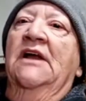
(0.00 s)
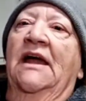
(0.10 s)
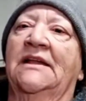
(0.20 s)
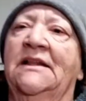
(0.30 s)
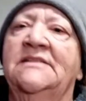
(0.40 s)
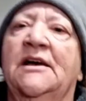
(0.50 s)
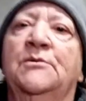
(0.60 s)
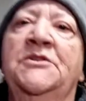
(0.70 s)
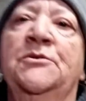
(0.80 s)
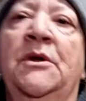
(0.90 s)
And Lisa, are
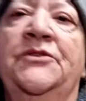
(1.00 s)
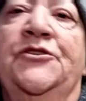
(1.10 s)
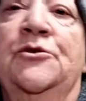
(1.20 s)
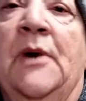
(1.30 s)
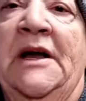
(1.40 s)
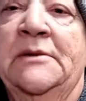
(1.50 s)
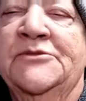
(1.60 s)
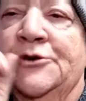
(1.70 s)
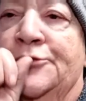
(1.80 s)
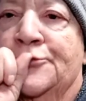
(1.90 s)
we doing two
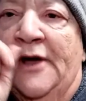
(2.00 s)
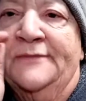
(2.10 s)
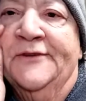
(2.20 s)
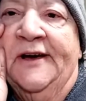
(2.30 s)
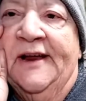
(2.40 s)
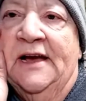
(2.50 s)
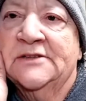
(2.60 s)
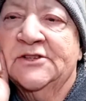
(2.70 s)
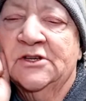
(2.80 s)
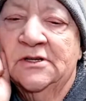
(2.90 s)
items or three? I forgot to
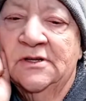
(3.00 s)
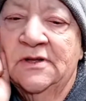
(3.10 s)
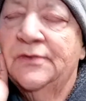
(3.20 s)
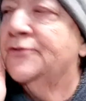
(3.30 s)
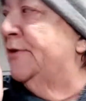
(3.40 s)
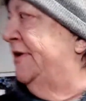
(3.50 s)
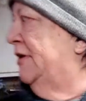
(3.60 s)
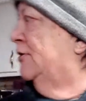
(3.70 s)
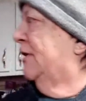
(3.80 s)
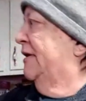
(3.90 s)
ask. We're three.
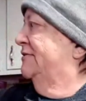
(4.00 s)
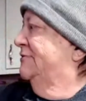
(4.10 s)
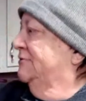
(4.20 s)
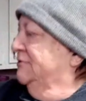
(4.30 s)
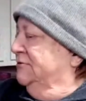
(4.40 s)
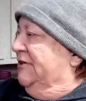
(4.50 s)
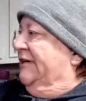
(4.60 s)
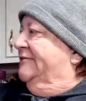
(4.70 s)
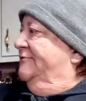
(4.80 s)
Okay. Mm -hmm. Okay.